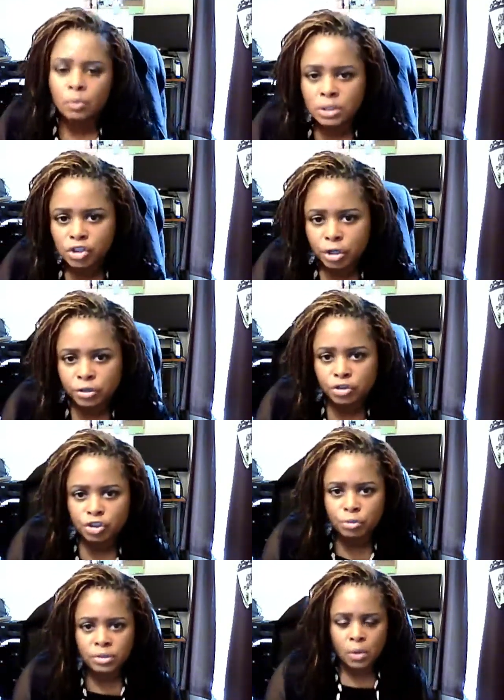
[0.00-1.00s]
I'll show you the
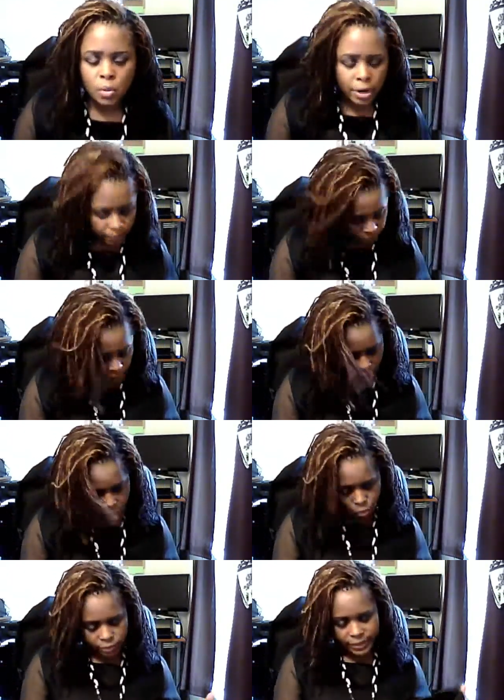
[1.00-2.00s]
shoes I wore.
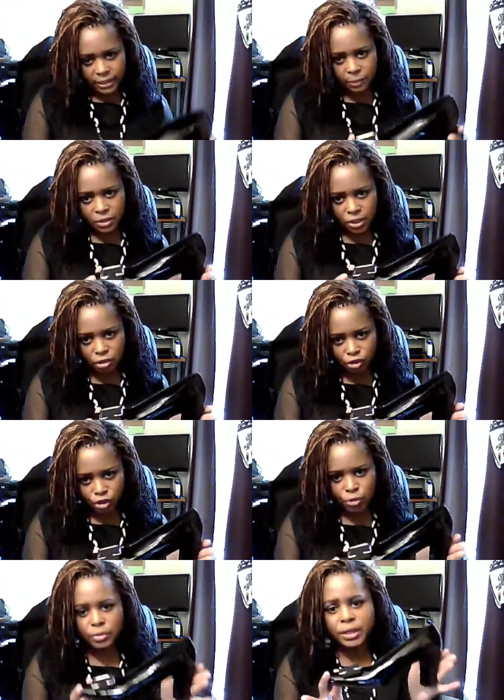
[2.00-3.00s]
I wore these particular
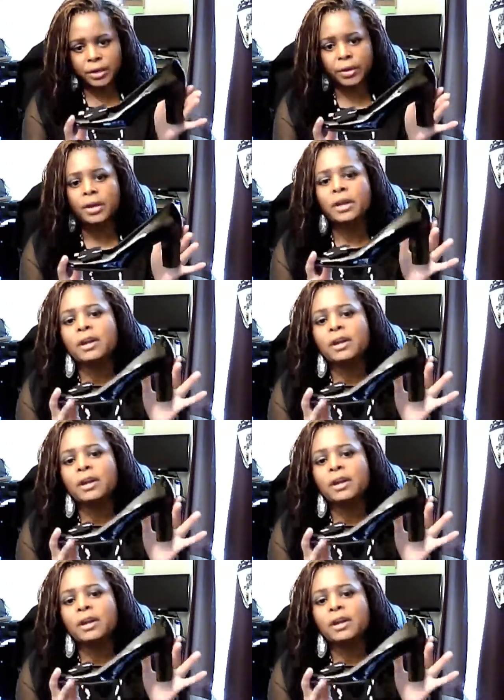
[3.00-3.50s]
shoes here.